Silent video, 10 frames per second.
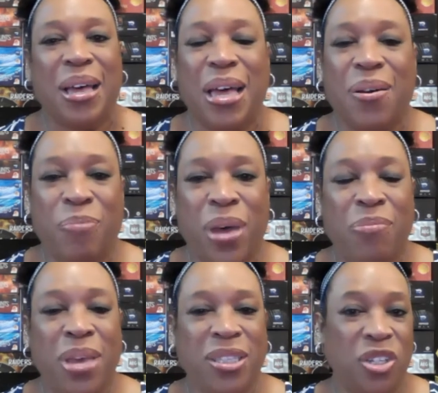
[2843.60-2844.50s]
my
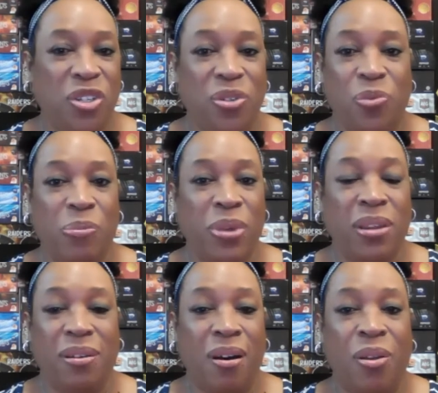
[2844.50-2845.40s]
message to women
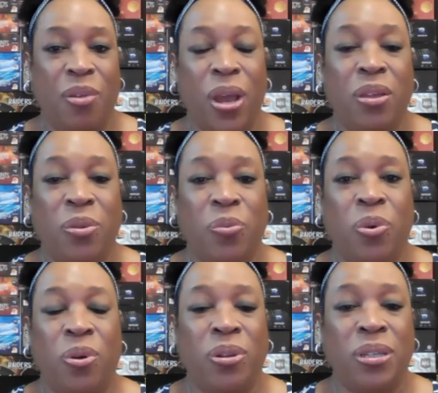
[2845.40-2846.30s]
all around the
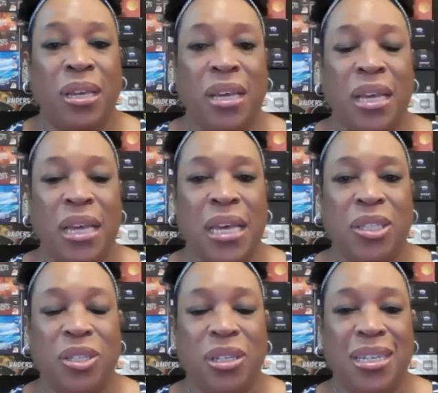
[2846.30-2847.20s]
world
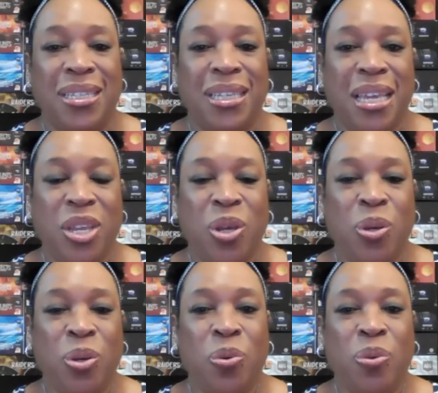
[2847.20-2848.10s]
is to
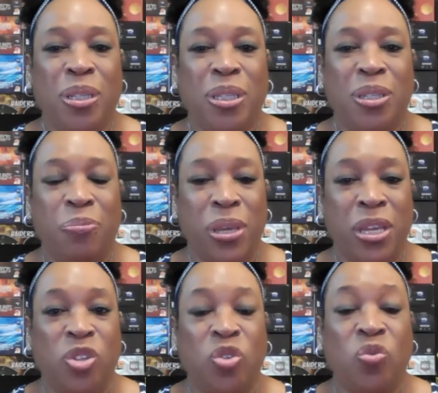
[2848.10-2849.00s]
continue to be
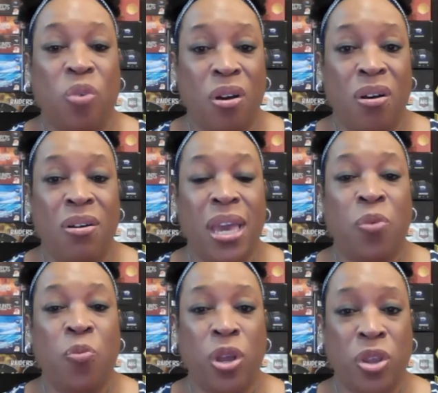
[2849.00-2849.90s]
strong
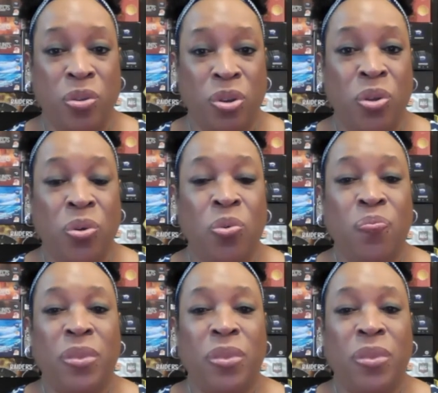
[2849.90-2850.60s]
in what you do,